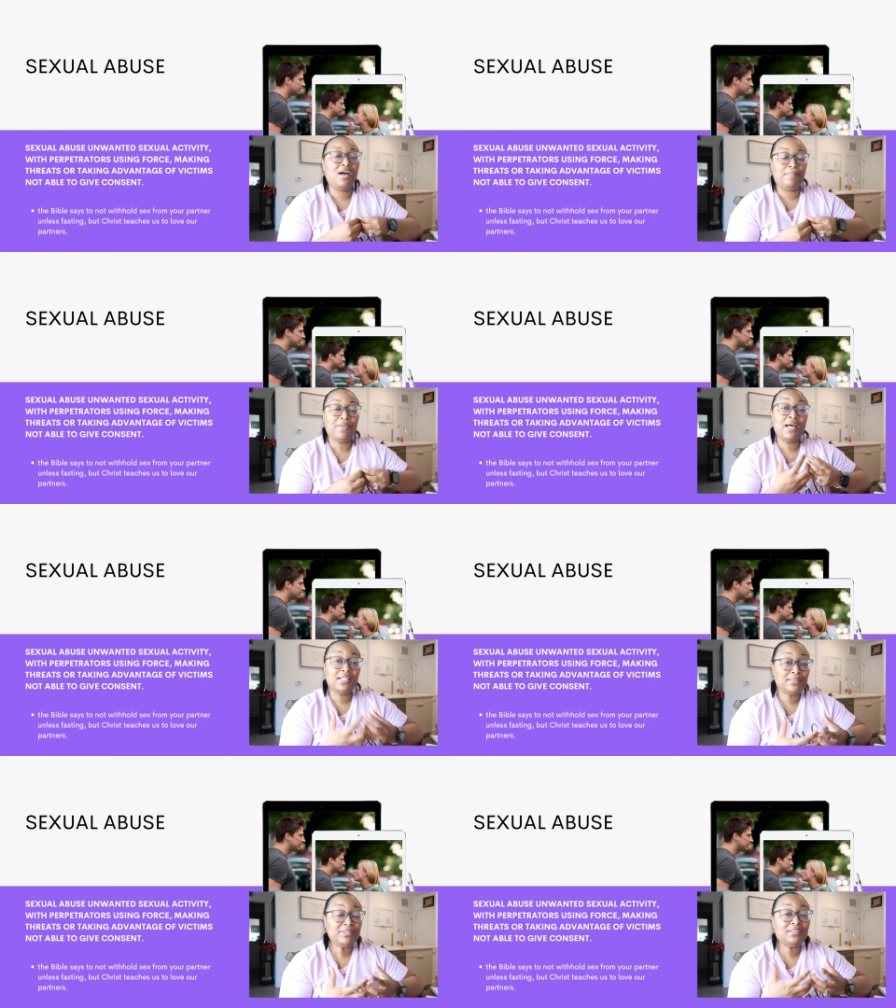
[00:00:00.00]
um,
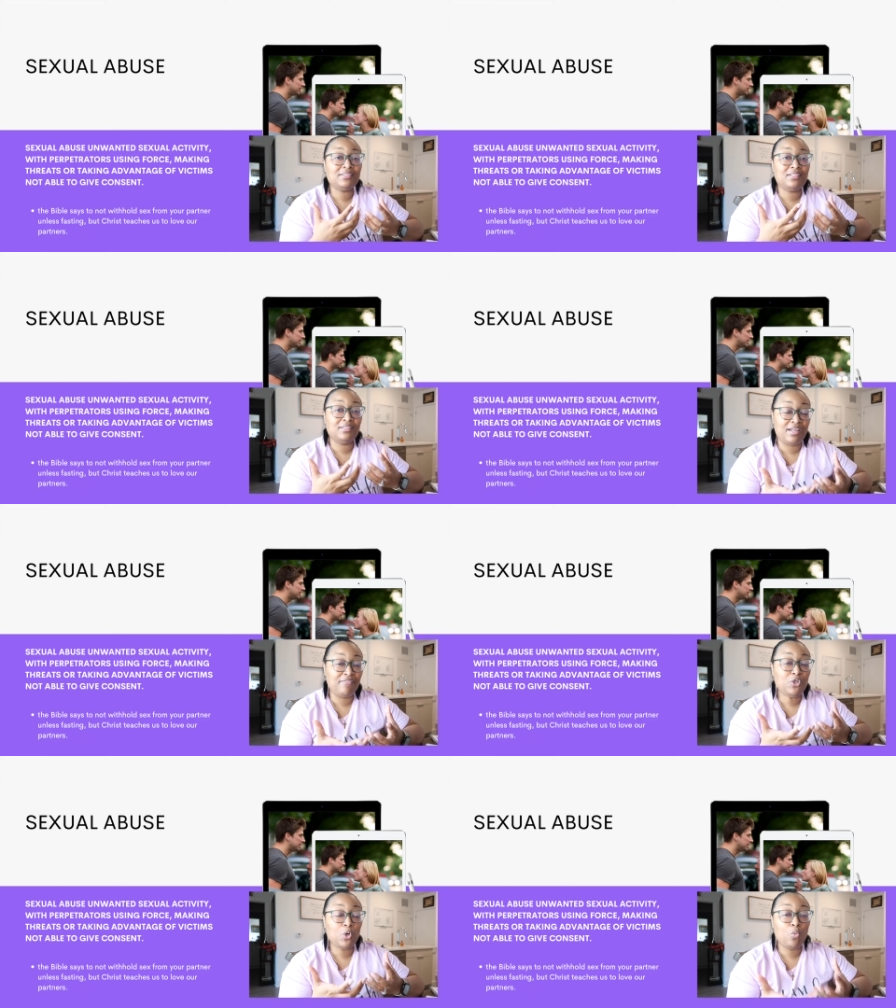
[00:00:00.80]
husbands
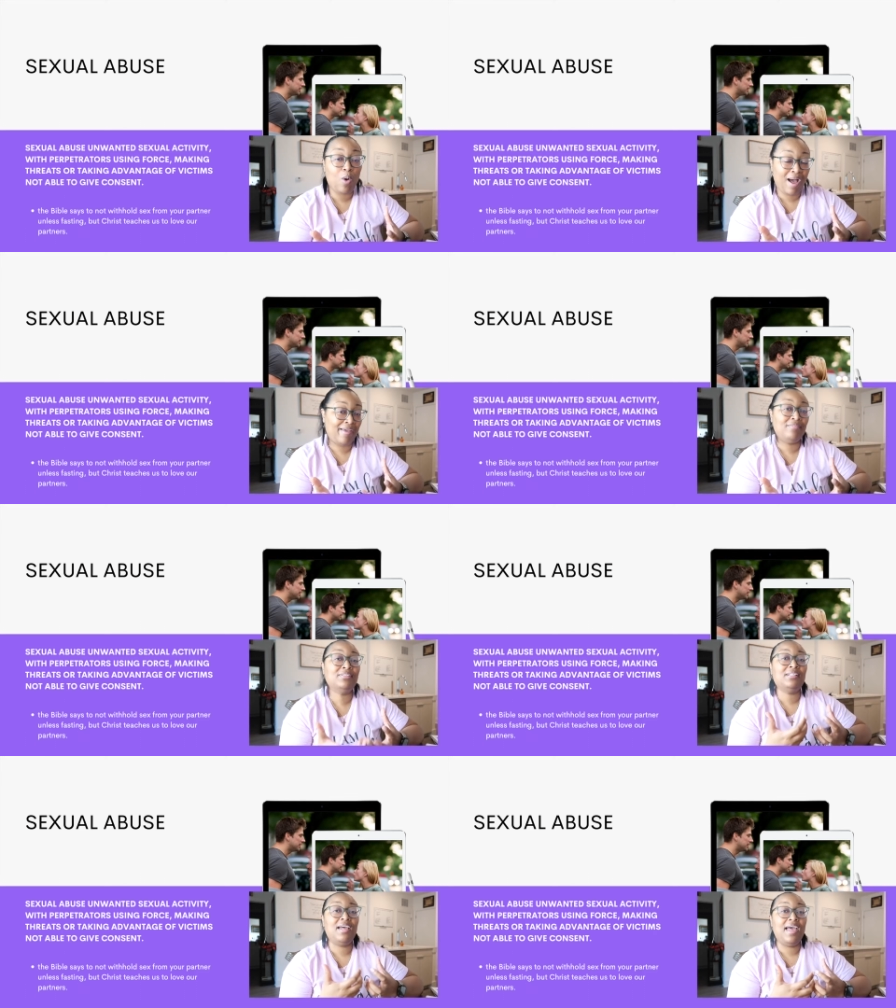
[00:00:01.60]
love your
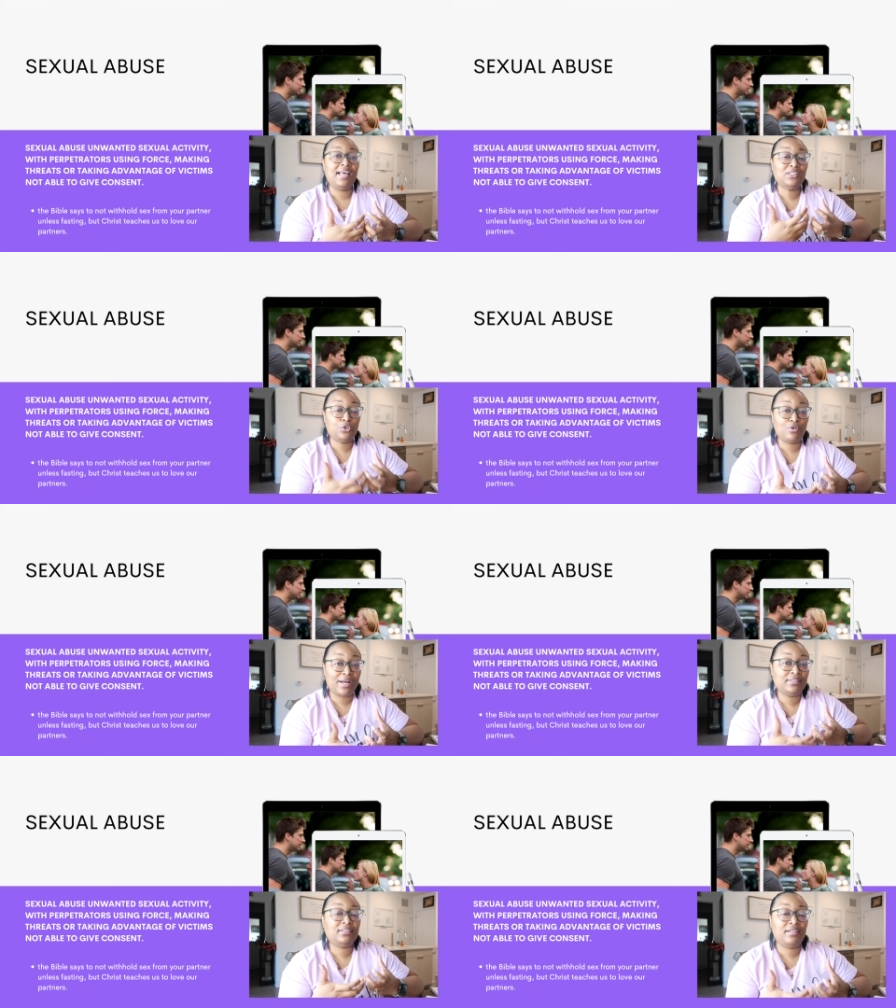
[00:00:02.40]
wives as
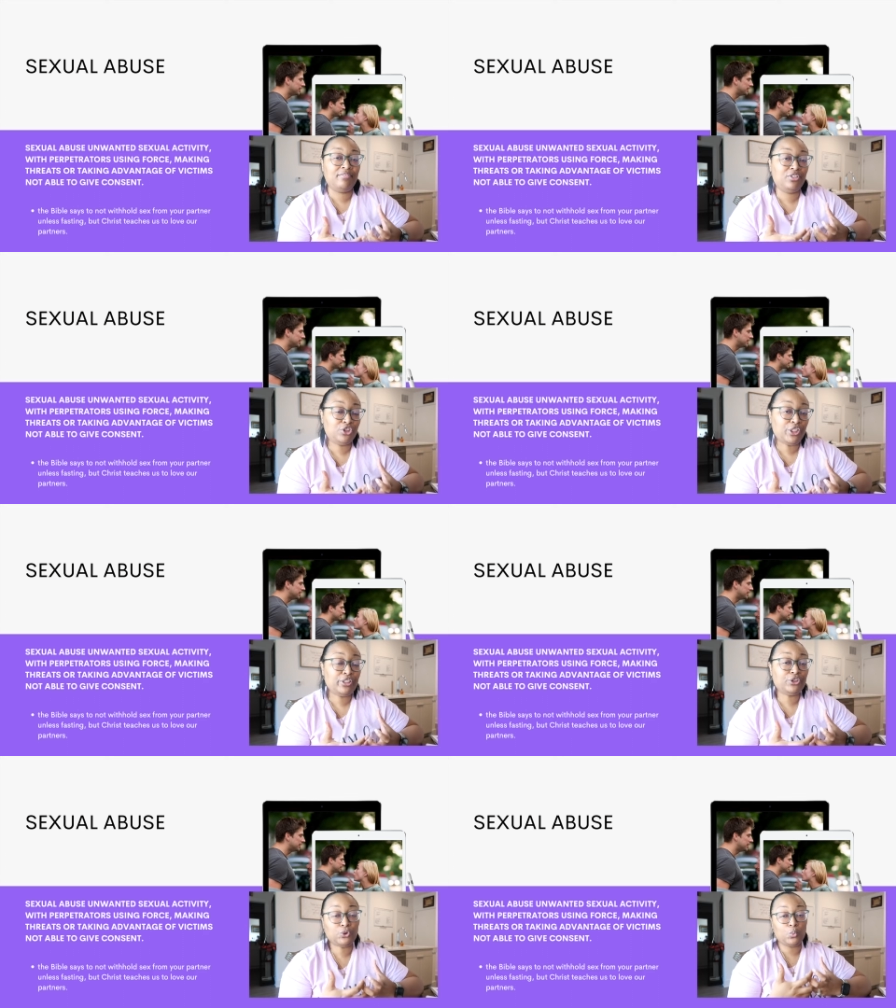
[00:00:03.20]
christ loved the
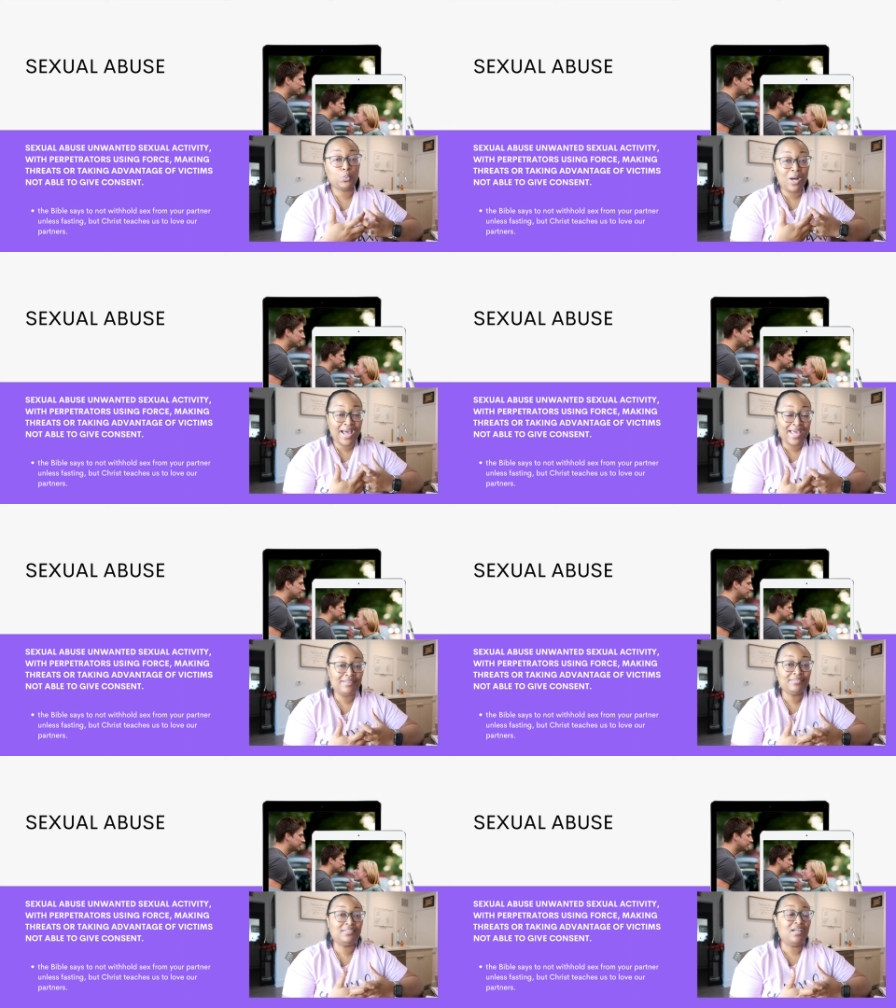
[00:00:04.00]
church
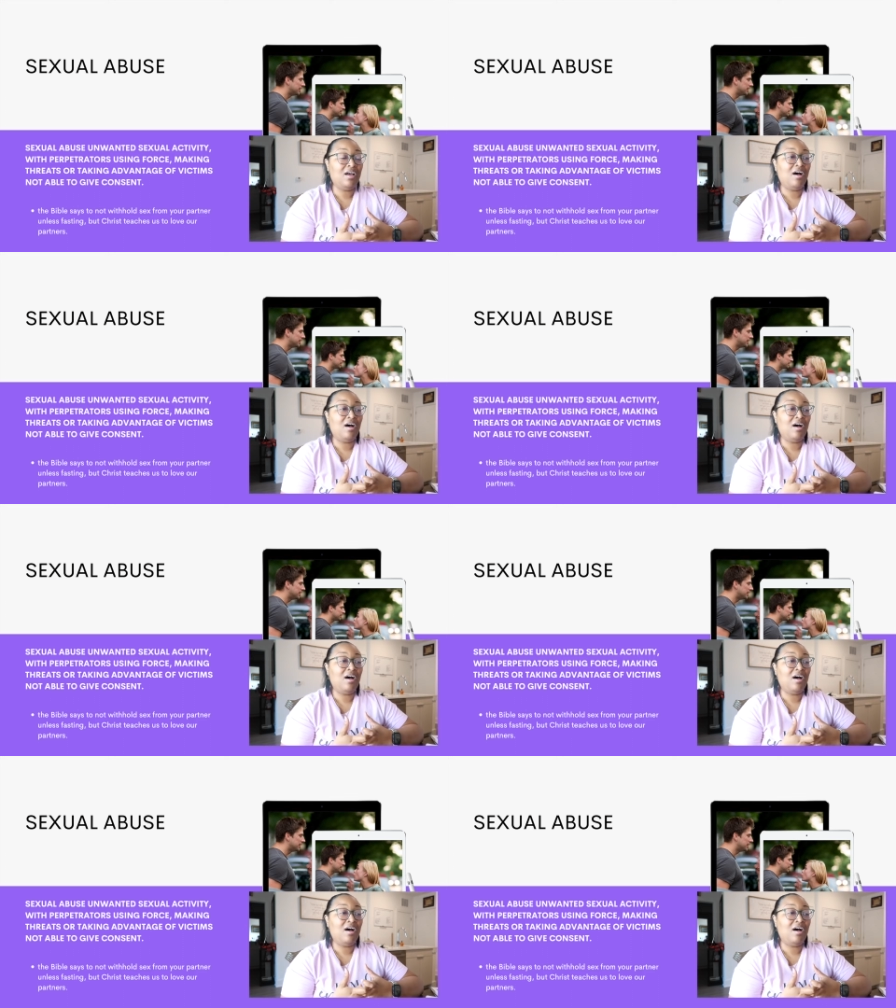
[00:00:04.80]
wives